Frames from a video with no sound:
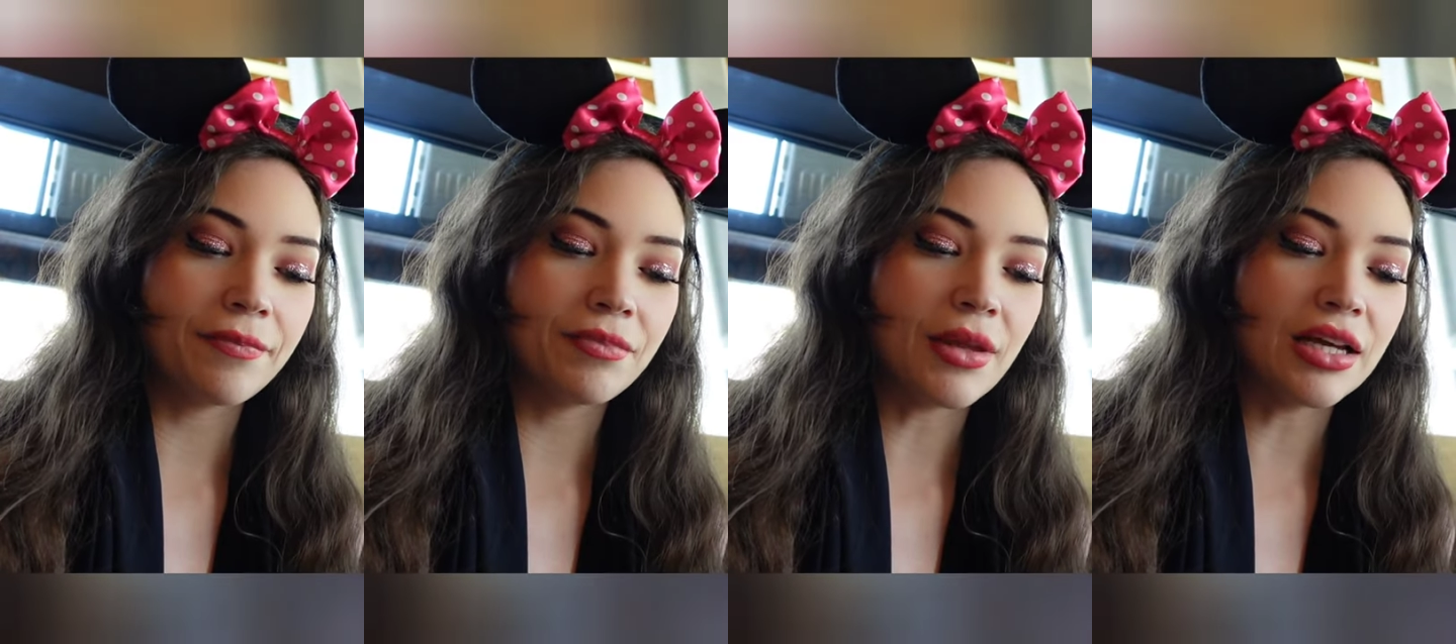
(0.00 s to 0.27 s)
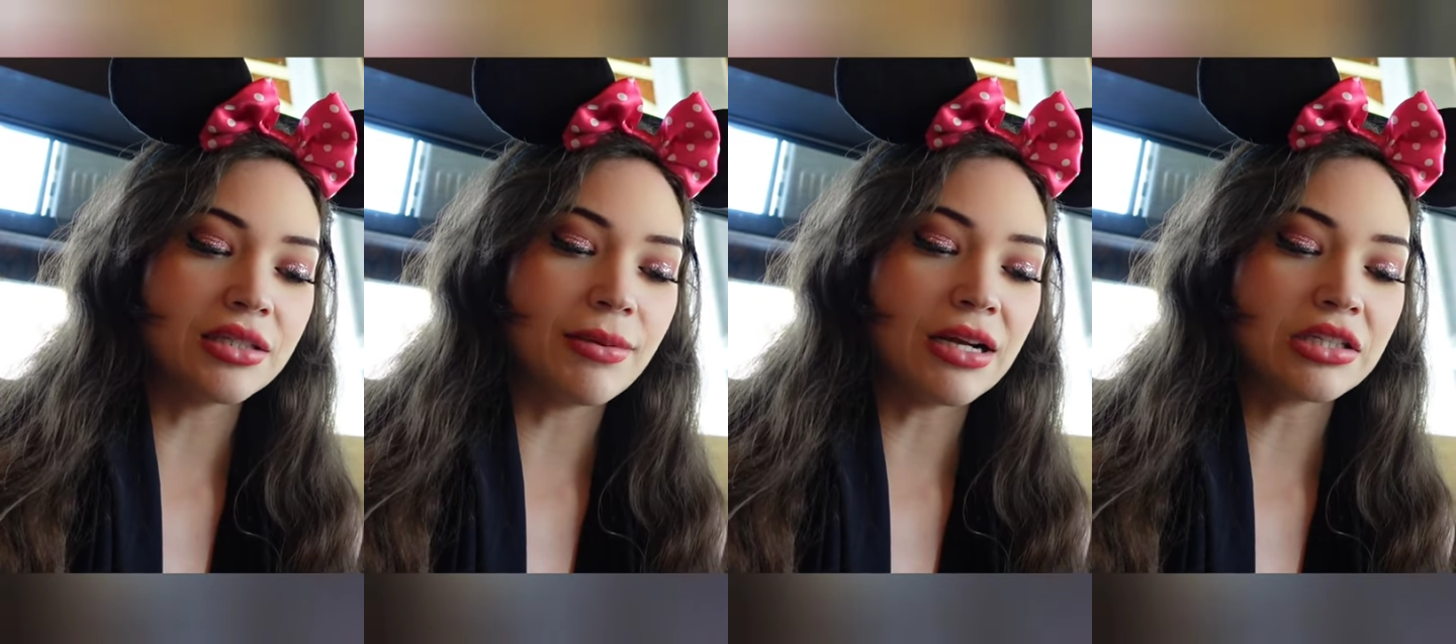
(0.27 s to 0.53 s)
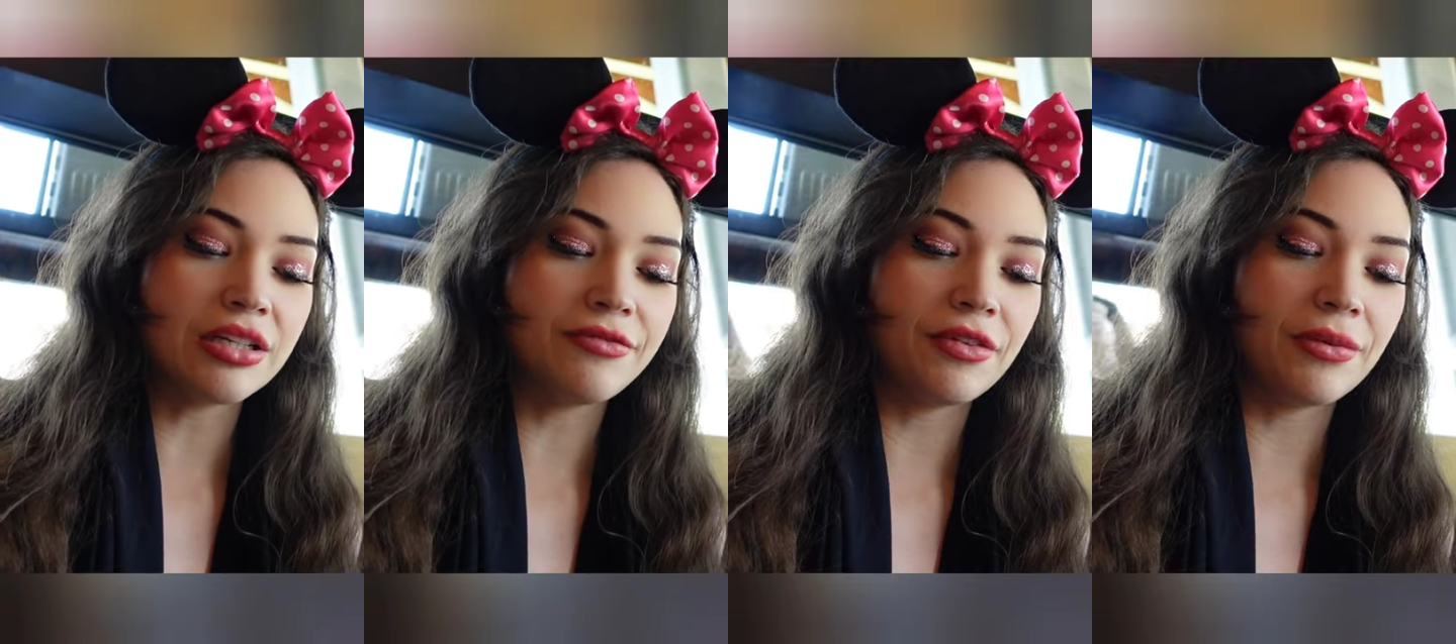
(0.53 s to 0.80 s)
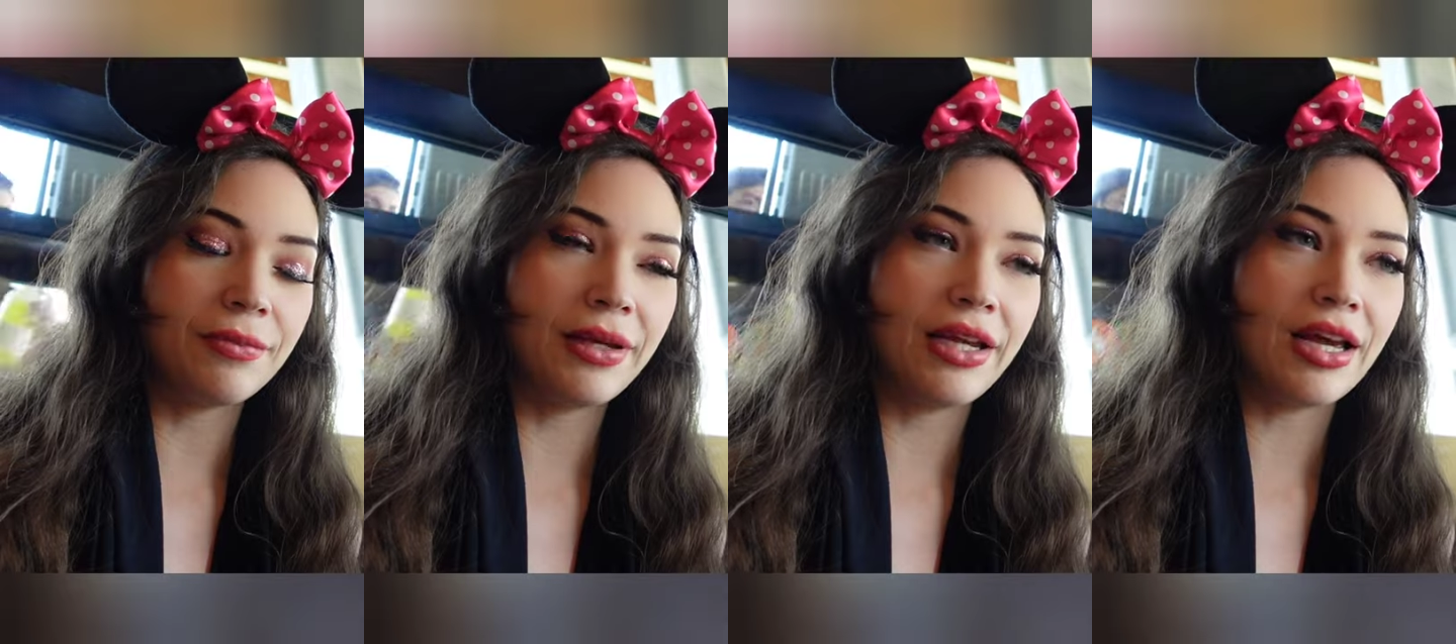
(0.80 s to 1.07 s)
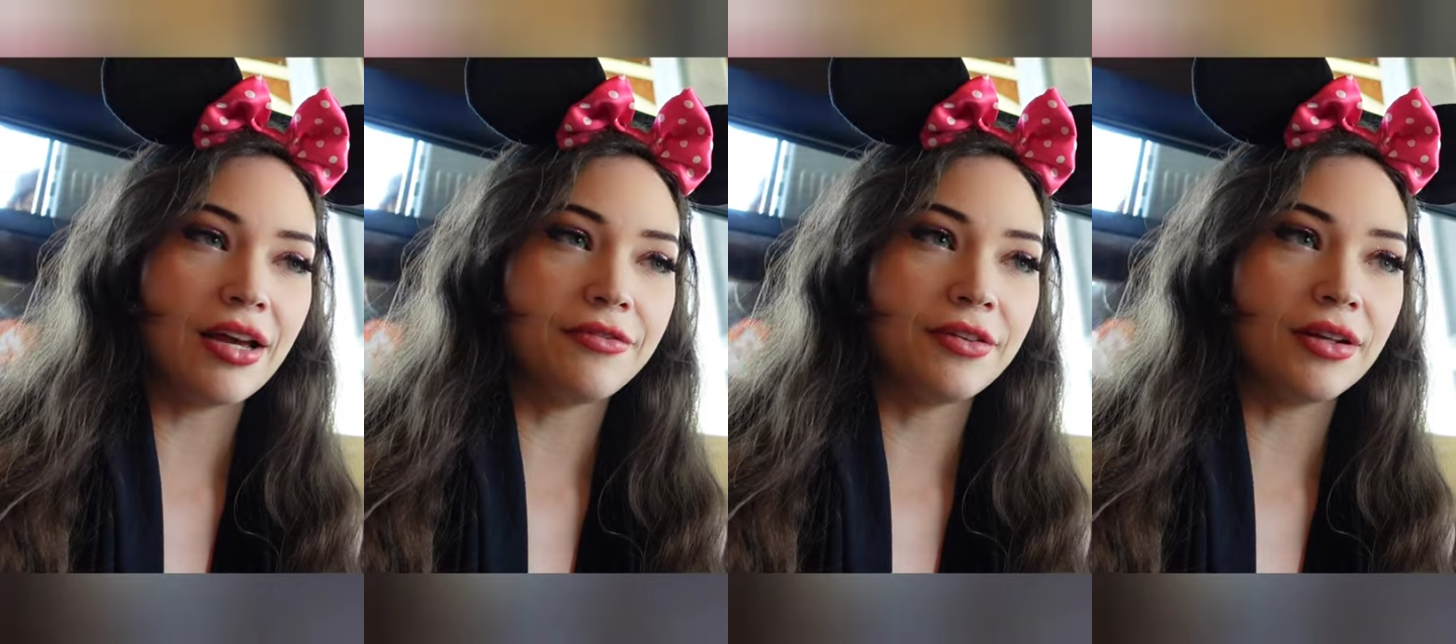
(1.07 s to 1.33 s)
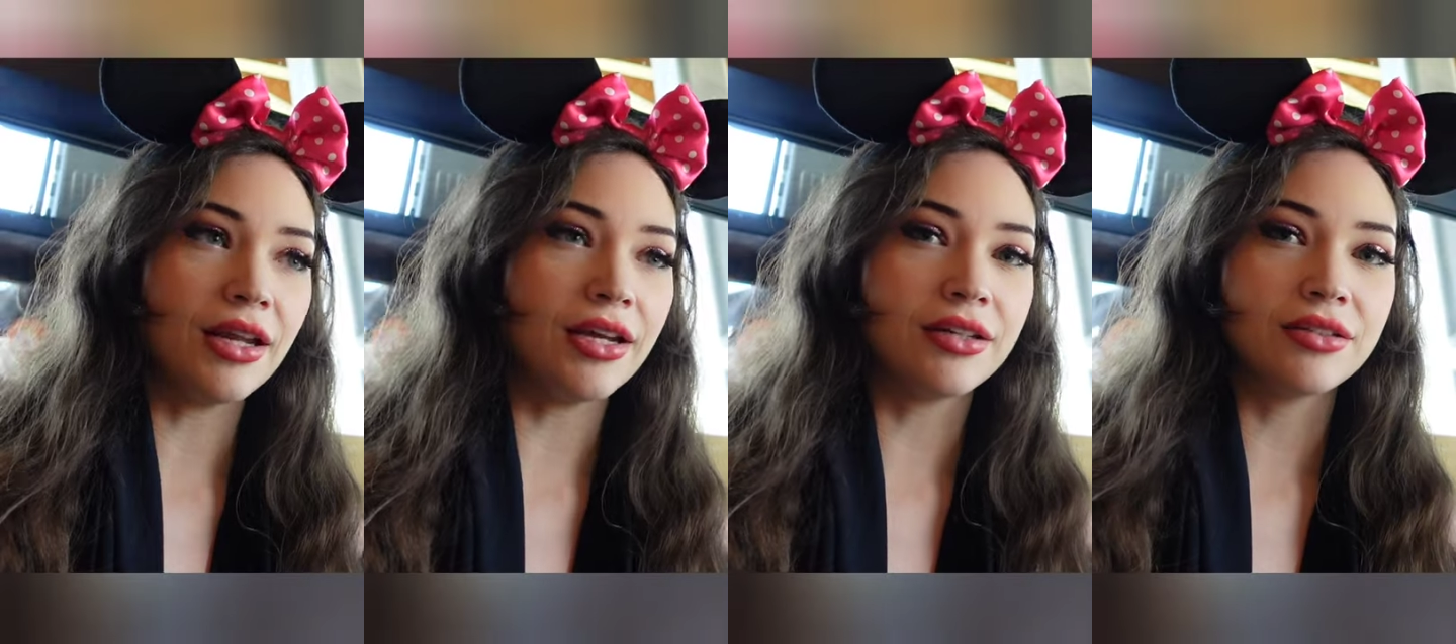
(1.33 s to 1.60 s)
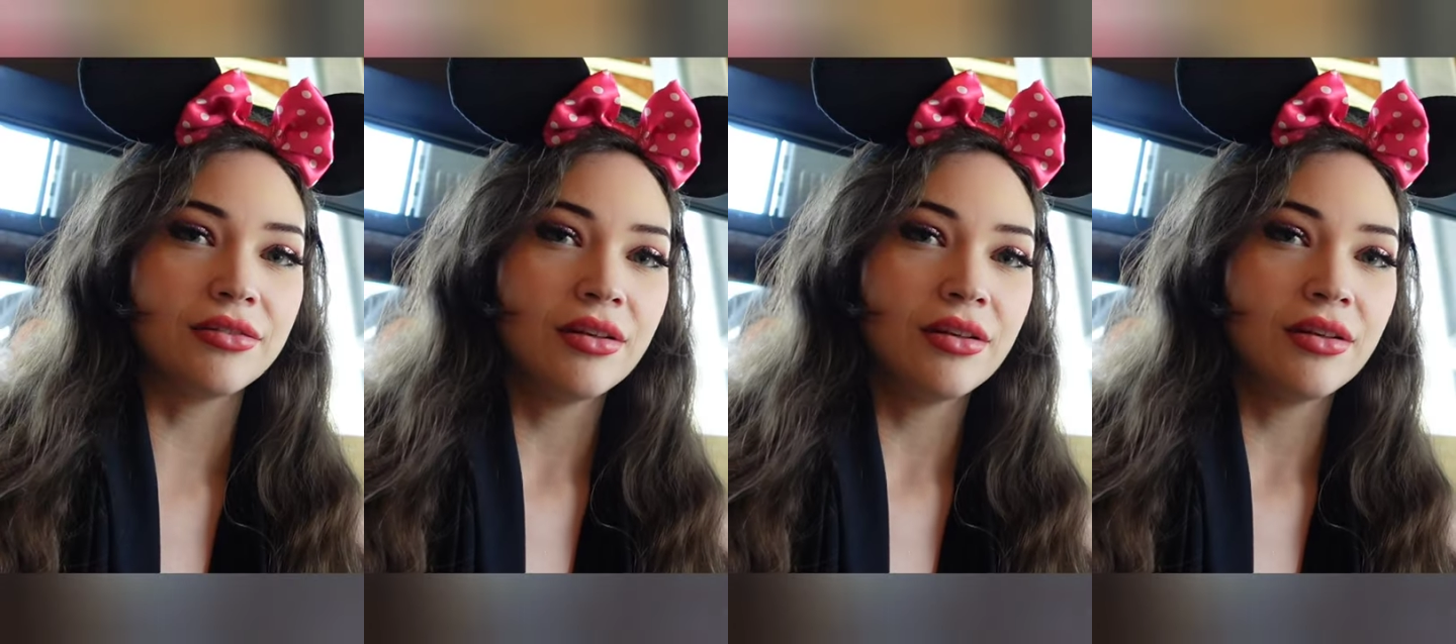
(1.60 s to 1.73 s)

especially for me, I feel like